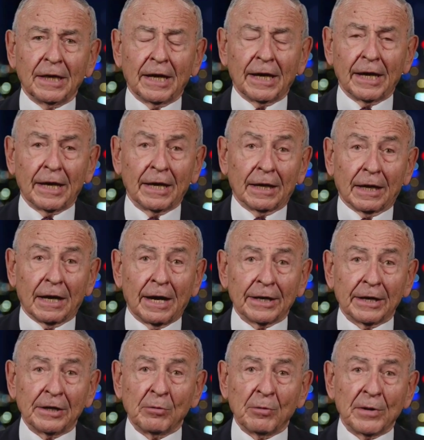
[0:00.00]
I
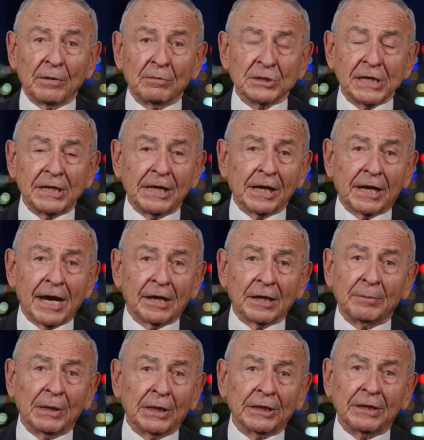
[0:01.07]
don't know whether there was any
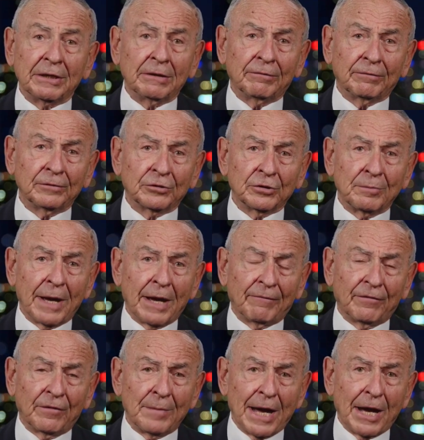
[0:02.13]
accountability
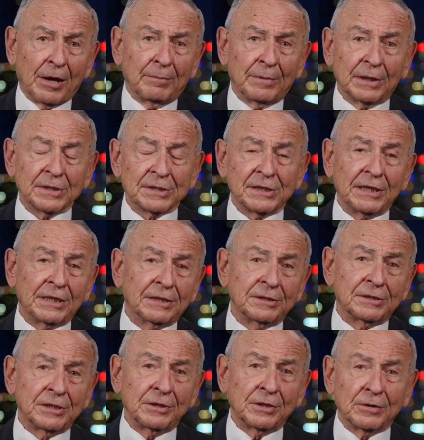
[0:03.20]
for Mao because he
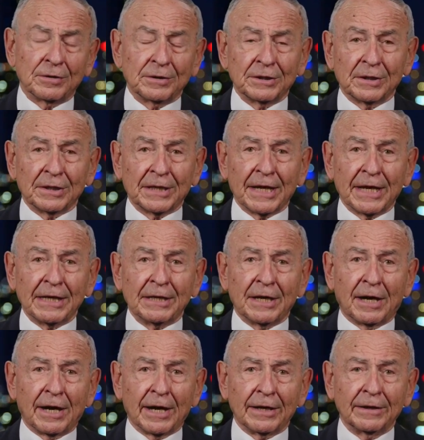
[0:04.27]
continued on till the day he
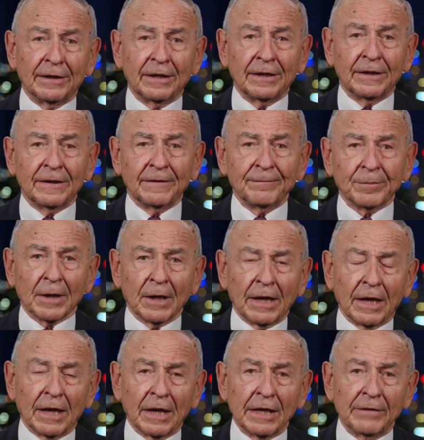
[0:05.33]
died,
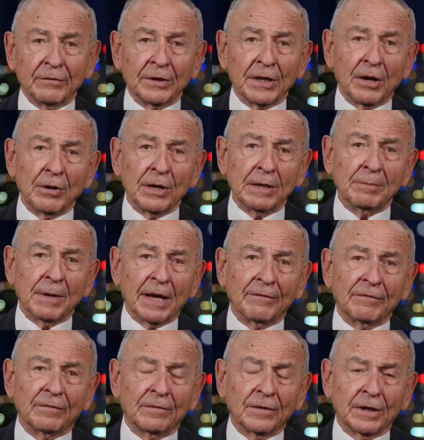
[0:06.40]
even though he may
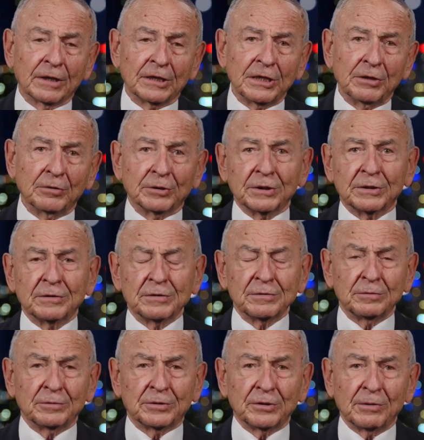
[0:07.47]
have
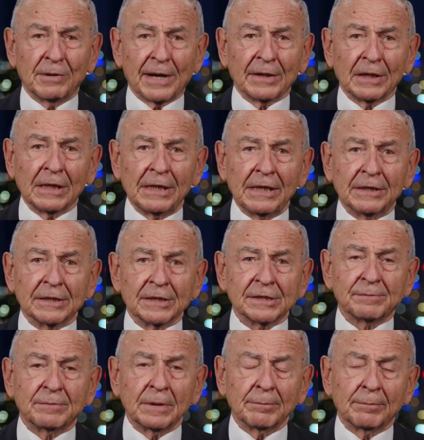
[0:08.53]
yielded to other
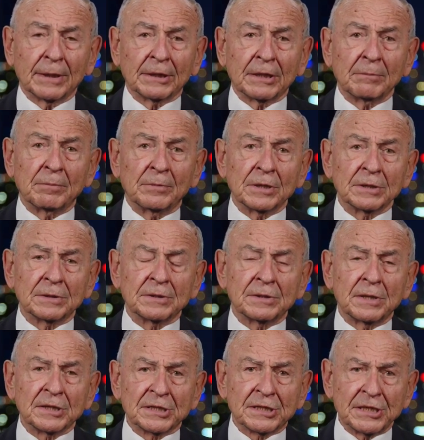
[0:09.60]
leaders. But
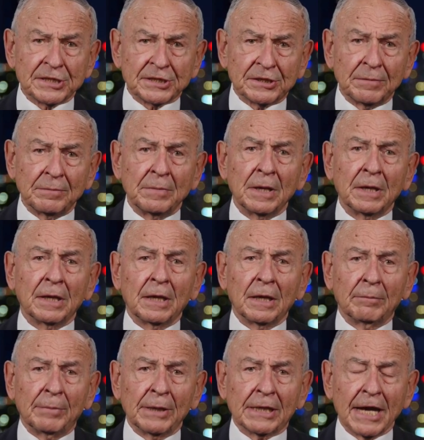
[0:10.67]
the system
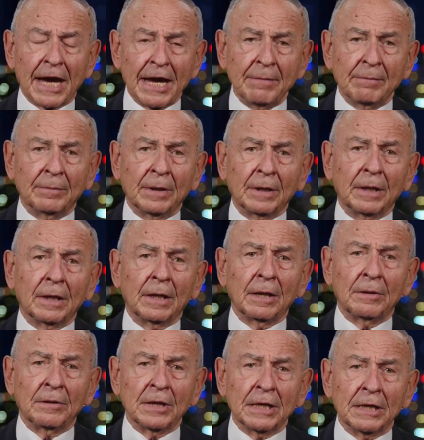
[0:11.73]
became
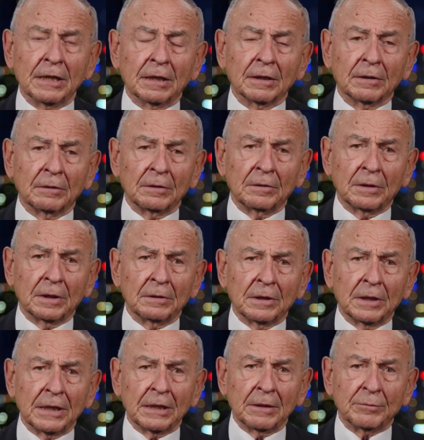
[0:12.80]

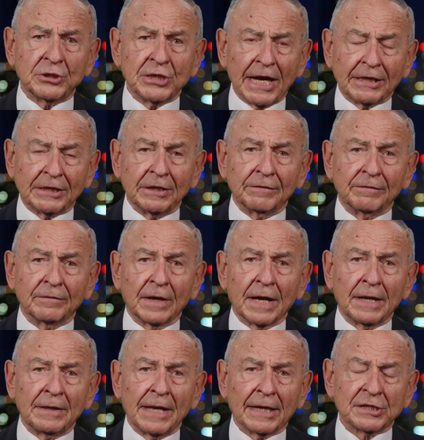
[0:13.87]
the objective,
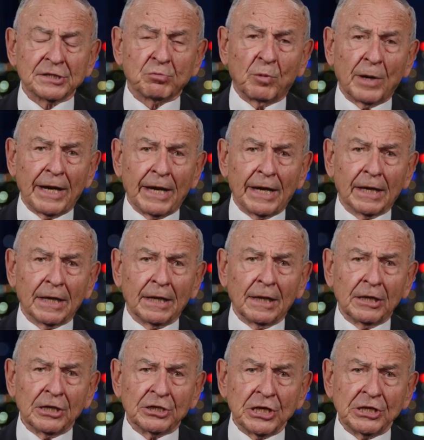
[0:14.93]
and that's where
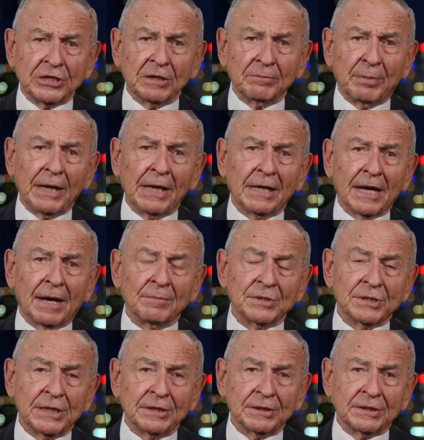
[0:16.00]
Xi Jinping
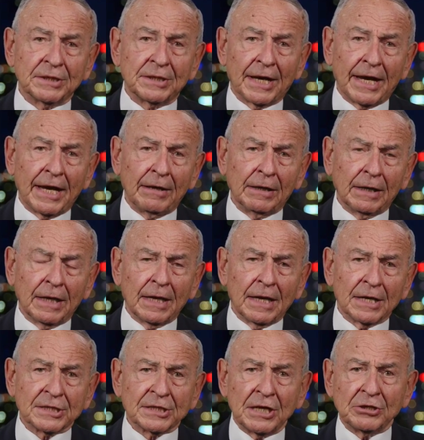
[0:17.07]
comes in today,
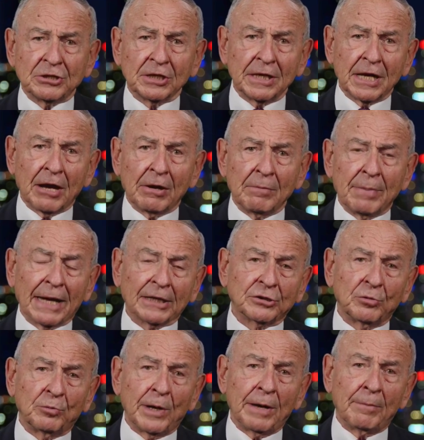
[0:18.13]
essentially going back
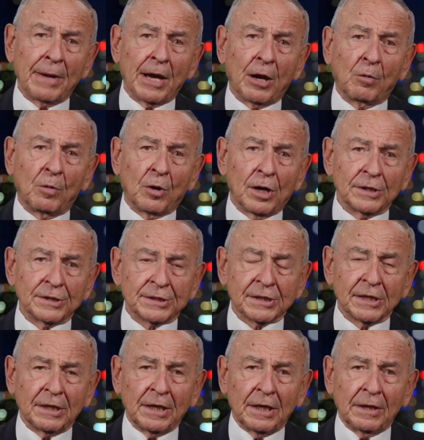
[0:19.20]
to where Mao
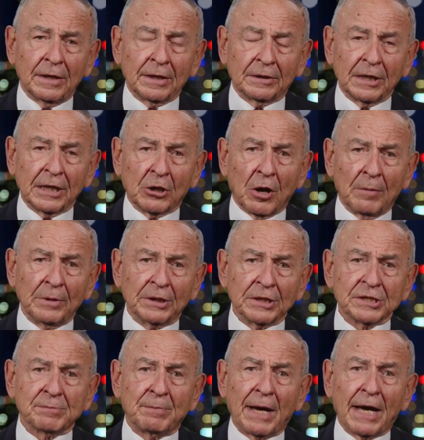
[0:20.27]
was, that the
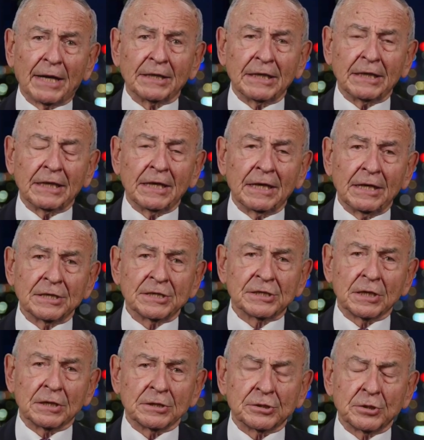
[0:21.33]
Communist Party
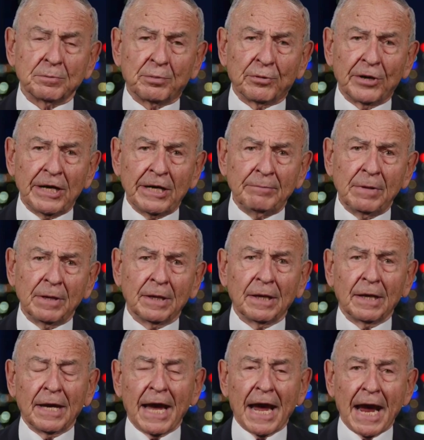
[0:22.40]
is supreme
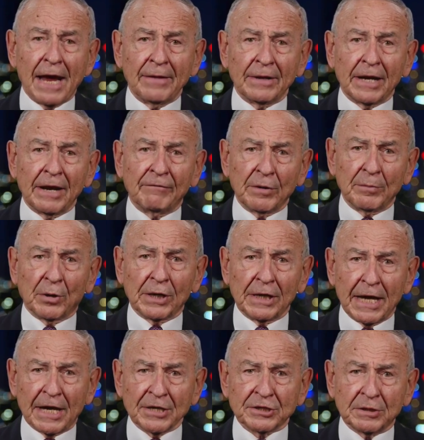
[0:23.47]
and that
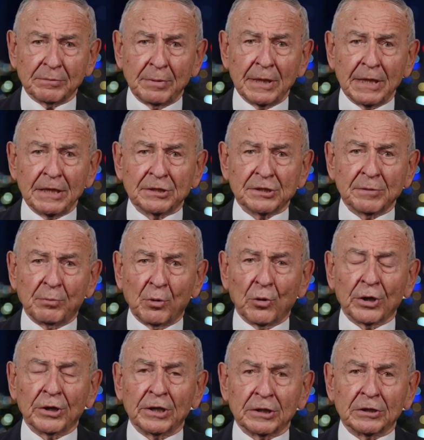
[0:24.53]
everybody has to be
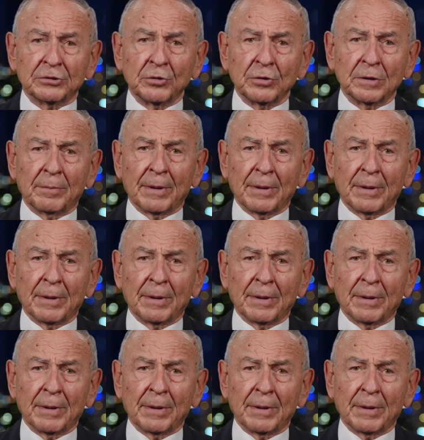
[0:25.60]
subordinate to the